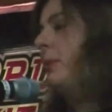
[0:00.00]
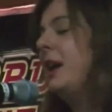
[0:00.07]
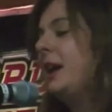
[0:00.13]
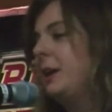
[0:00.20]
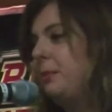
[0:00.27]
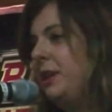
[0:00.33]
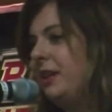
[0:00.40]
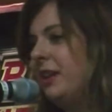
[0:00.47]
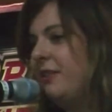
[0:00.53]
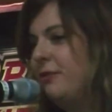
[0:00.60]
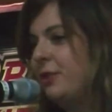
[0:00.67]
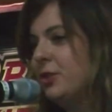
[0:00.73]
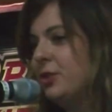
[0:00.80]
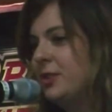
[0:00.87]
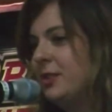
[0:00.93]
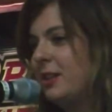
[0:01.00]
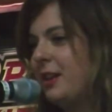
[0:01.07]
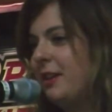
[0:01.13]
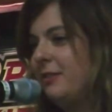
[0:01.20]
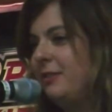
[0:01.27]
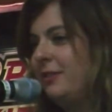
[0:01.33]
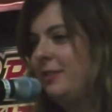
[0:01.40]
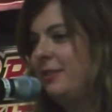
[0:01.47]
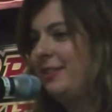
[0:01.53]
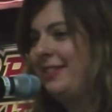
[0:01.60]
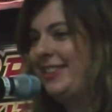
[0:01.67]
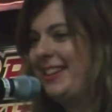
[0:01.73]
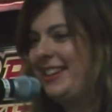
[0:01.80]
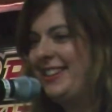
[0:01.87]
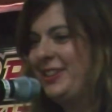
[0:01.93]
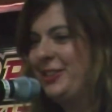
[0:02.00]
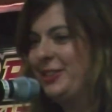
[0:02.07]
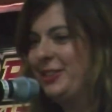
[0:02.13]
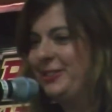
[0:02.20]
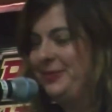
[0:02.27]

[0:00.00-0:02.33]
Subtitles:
buying me that first glove. Thank you.